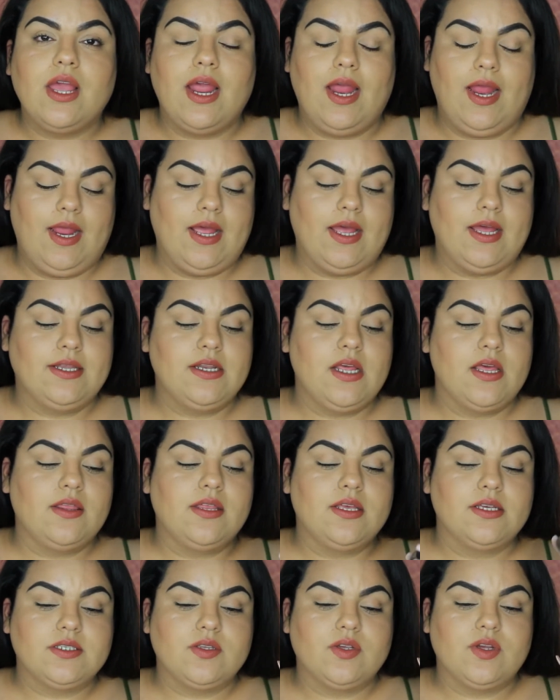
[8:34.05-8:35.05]
And
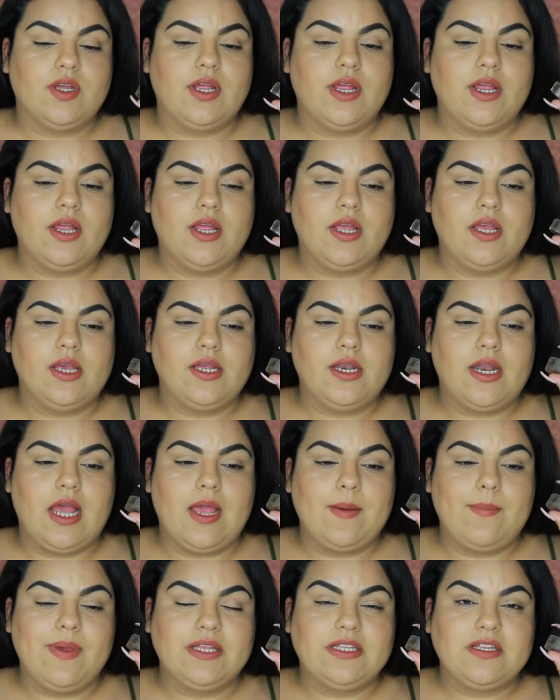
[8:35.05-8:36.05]
this one
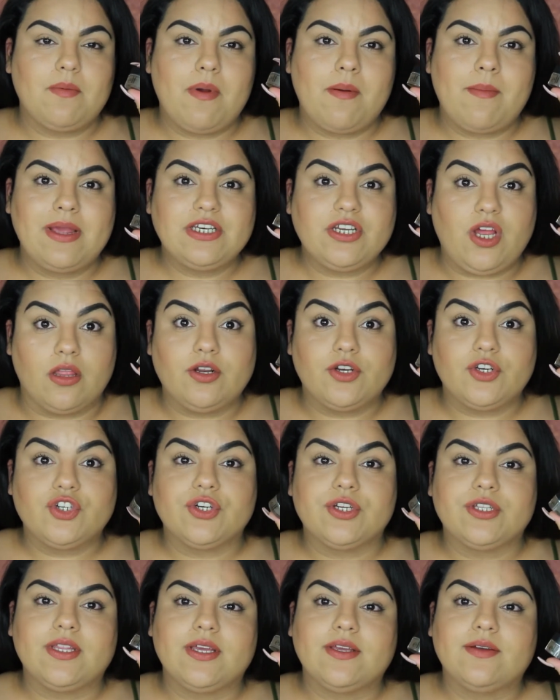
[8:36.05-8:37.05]
I picked up on my Dollar
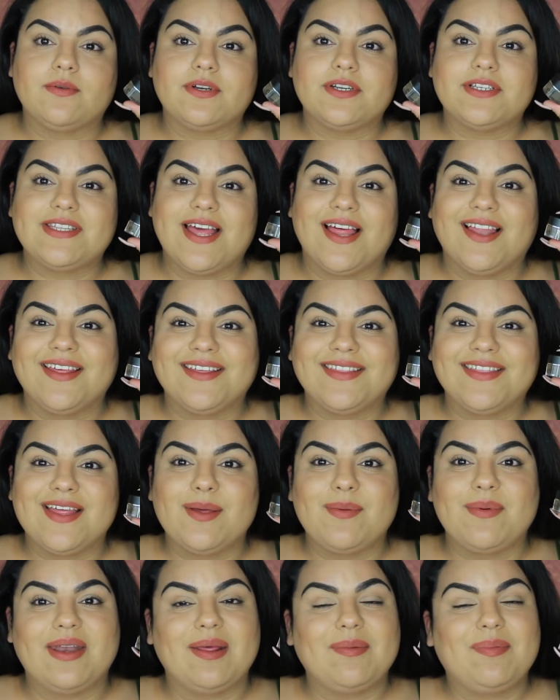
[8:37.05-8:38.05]
Tree. They were selling
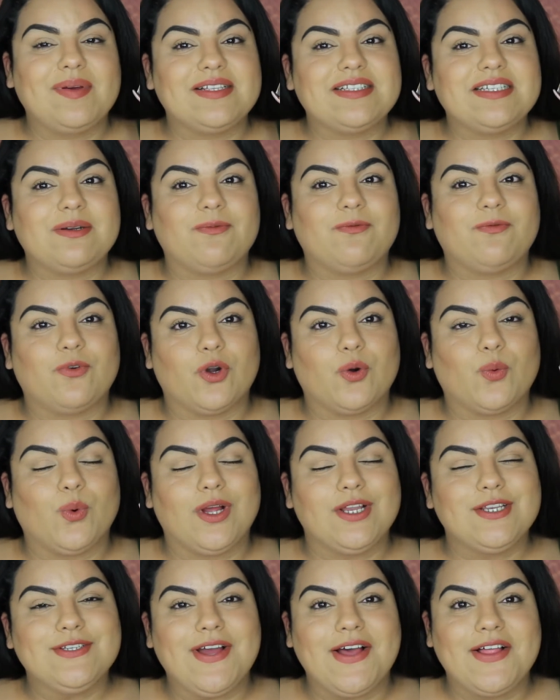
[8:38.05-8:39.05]
them, and I picked it up for
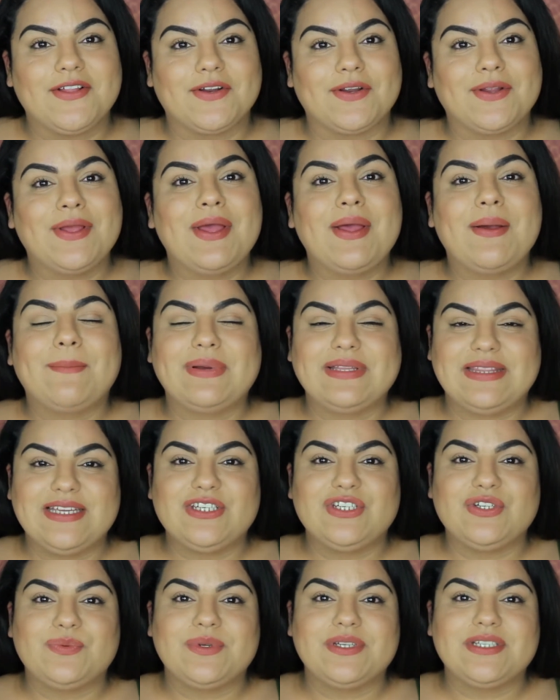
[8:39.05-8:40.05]
$1, but
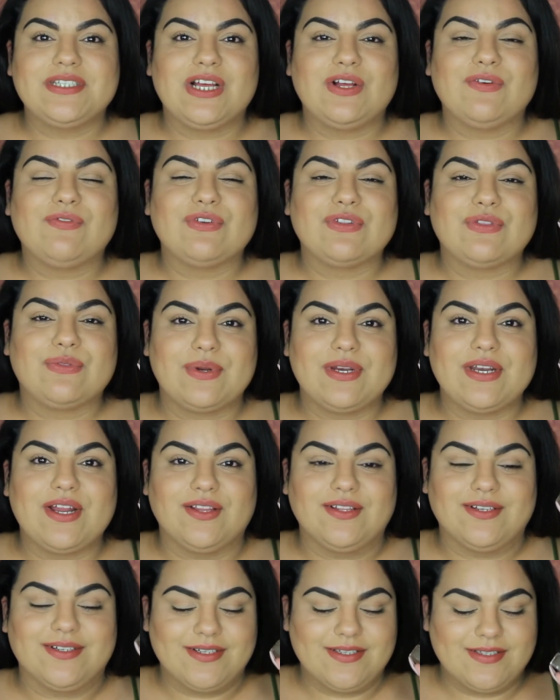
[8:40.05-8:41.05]
they do retail for
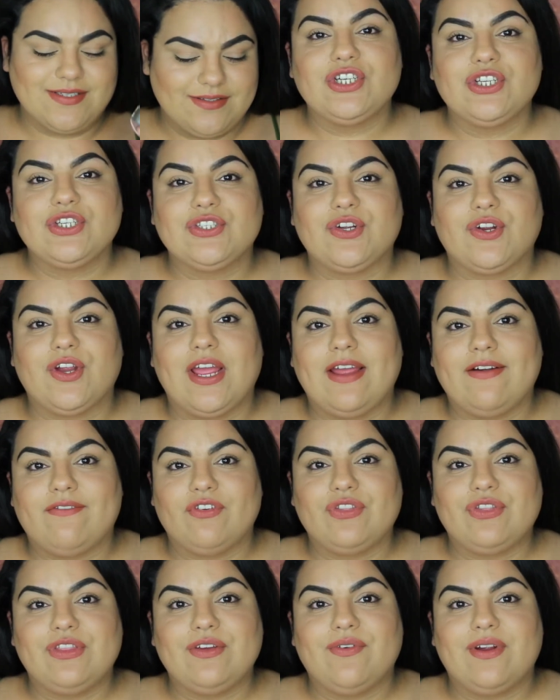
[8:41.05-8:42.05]
$3. Lashes are
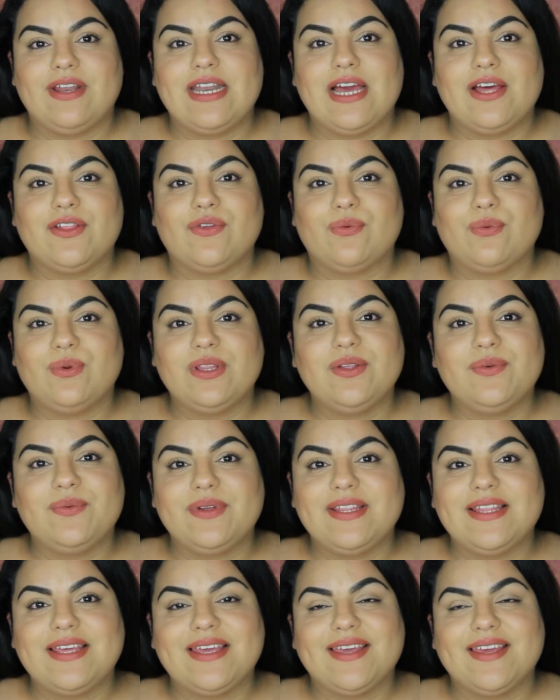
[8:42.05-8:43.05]
everything right now. They're
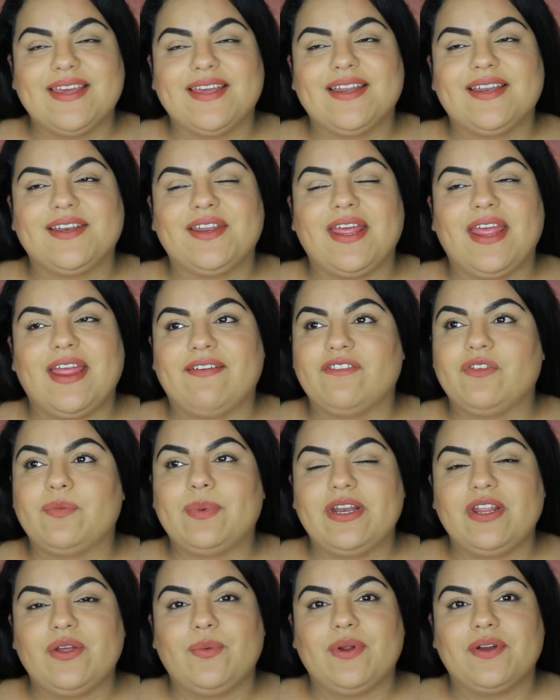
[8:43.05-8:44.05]
really in.
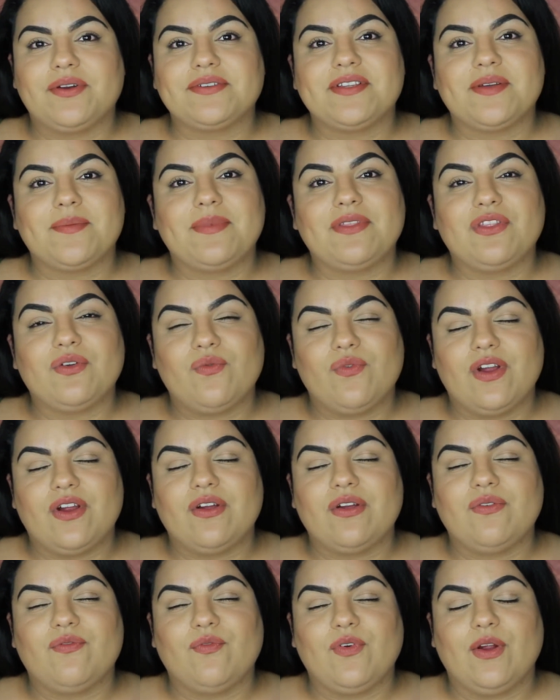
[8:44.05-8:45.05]
Everybody wears them, and they're
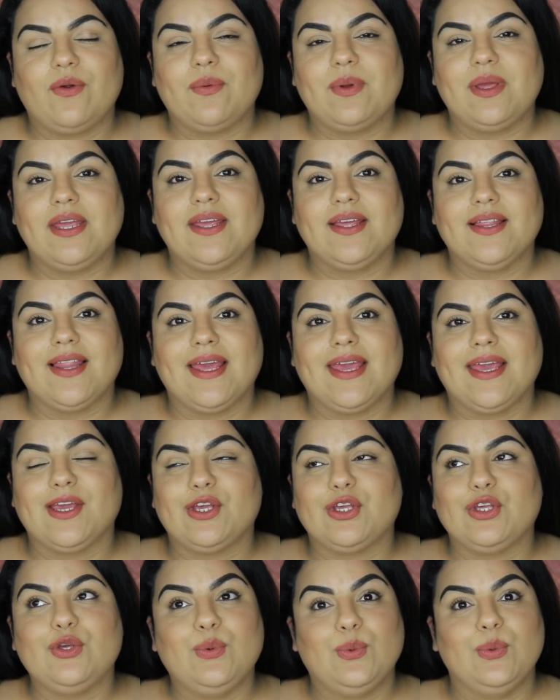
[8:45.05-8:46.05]
very like,
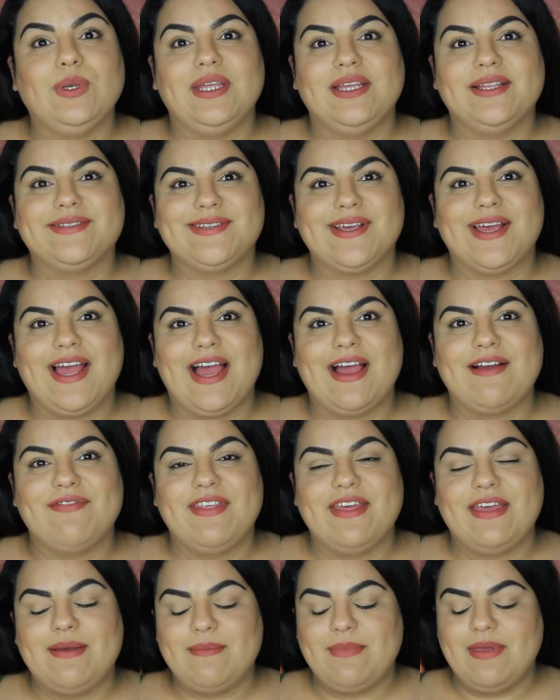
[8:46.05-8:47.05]
you need to have
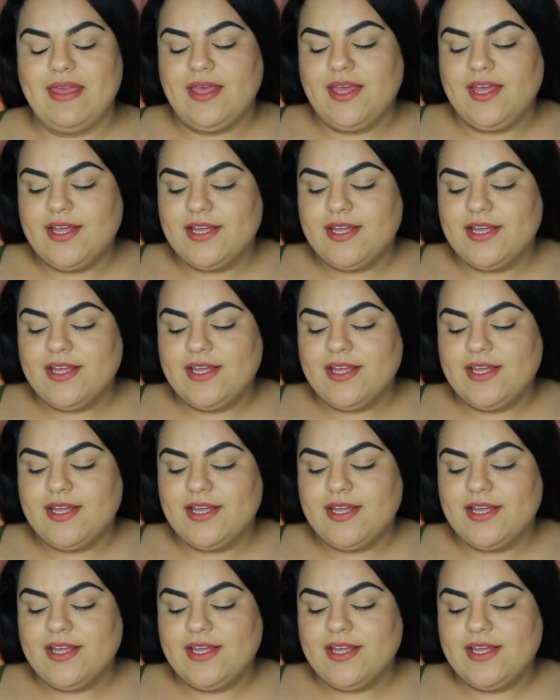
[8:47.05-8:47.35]
them.